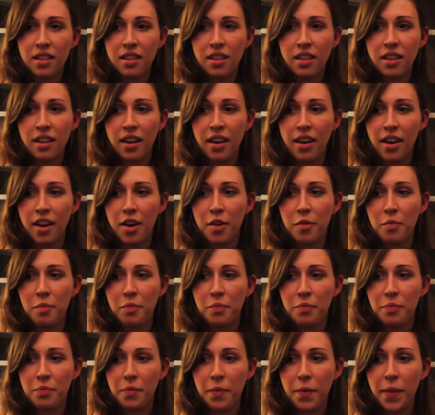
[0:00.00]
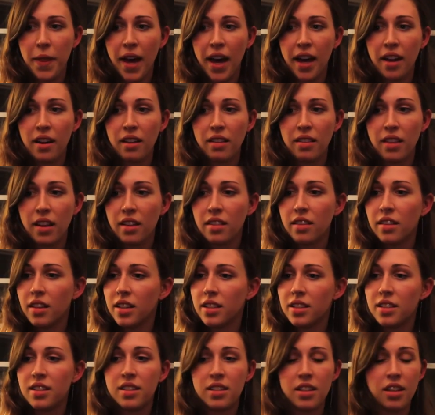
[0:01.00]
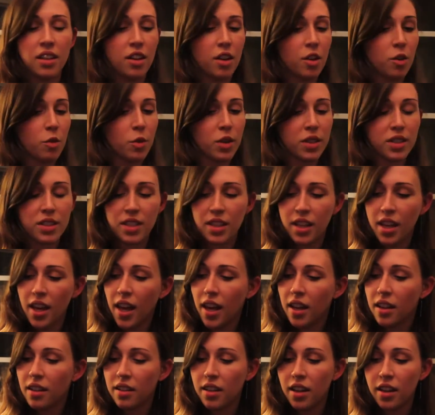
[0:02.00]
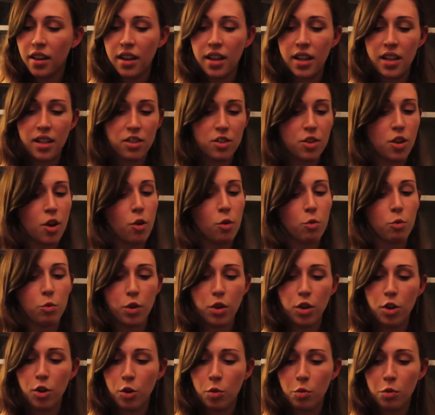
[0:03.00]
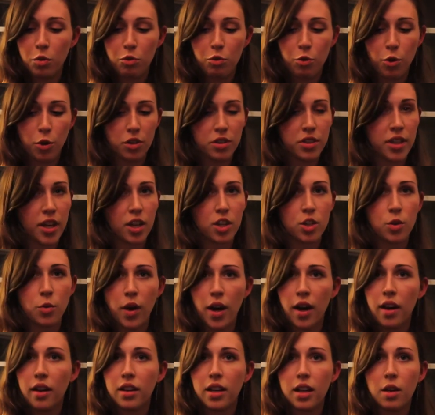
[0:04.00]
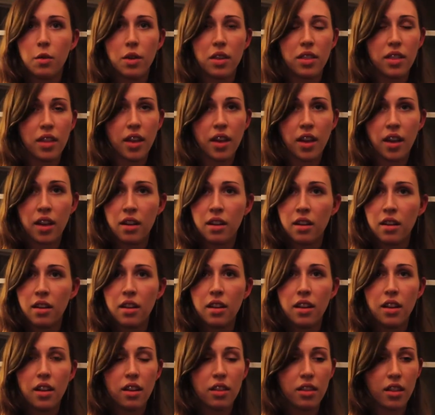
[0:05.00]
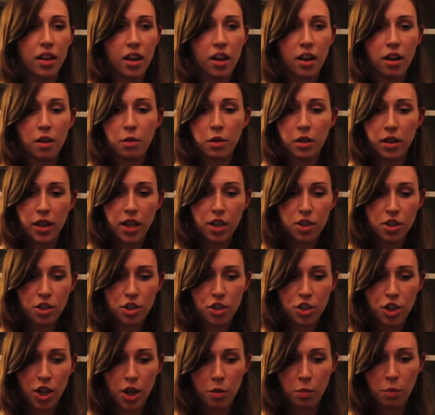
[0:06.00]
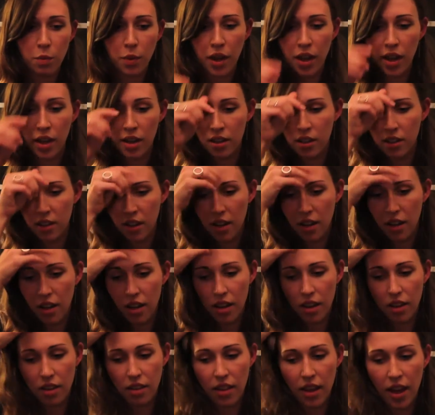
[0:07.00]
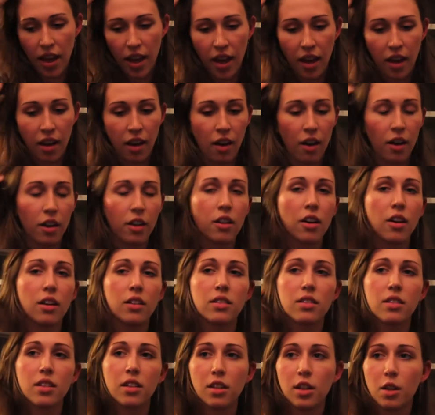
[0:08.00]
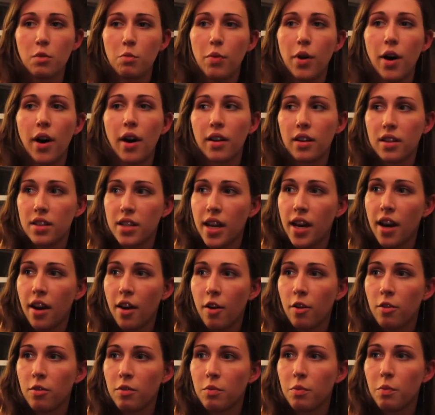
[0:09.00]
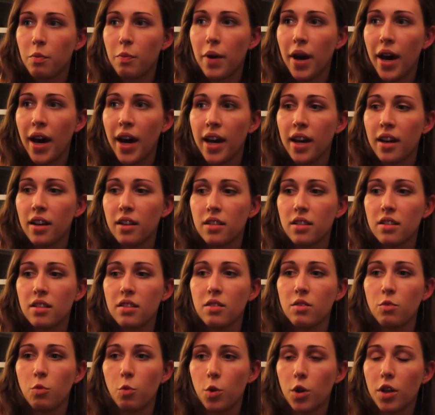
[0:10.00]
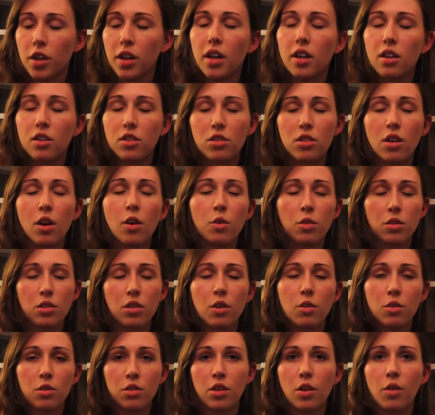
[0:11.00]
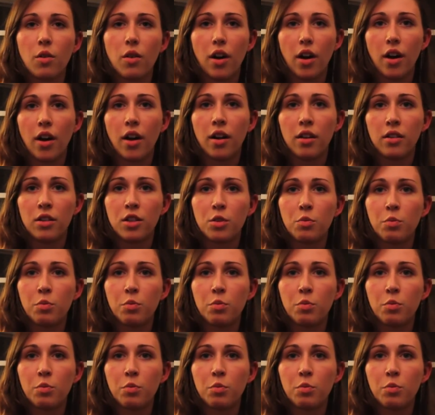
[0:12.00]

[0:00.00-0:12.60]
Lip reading: that it's still, once again, there is no room for sexuality within their relationship, and they are constantly bogged down by working so hard to